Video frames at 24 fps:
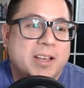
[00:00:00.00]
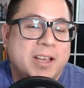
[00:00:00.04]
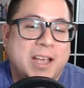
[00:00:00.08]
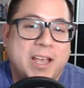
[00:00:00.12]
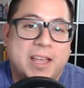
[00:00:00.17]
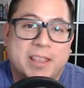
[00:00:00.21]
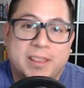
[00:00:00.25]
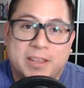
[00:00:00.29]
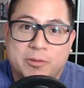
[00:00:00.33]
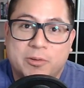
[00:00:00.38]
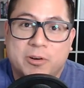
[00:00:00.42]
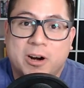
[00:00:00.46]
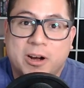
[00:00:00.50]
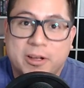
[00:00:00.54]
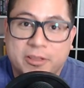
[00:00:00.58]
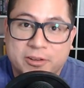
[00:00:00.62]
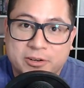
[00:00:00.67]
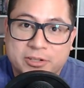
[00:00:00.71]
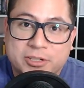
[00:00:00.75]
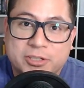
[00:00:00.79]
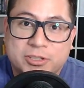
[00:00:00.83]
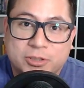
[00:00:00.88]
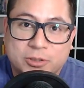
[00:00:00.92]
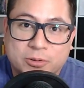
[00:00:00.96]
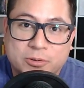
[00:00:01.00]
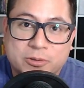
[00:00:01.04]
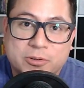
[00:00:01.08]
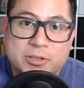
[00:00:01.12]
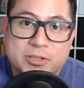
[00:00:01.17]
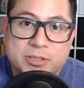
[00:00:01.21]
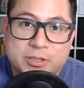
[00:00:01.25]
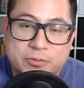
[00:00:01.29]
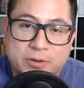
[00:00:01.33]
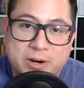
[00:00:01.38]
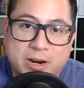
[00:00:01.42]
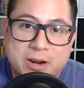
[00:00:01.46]
and there were other
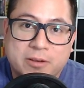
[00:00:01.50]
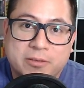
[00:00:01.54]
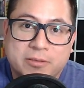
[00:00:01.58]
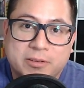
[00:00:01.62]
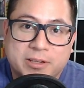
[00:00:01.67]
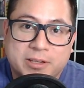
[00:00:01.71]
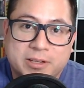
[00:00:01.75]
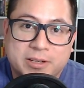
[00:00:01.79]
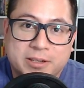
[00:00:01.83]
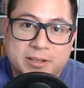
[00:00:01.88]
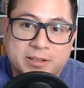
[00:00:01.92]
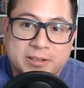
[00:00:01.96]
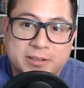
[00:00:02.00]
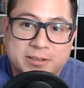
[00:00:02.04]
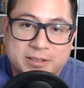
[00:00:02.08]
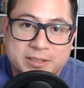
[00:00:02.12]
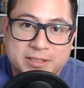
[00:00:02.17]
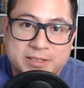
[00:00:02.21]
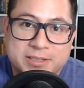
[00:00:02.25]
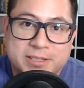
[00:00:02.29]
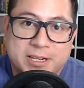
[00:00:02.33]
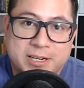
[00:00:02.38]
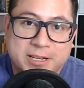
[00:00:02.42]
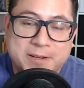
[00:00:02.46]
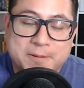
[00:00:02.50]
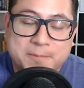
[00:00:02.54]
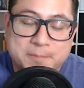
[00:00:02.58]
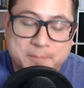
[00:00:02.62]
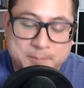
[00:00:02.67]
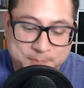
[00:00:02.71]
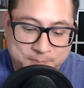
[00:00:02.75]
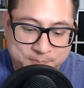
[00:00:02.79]
stores around the, the city.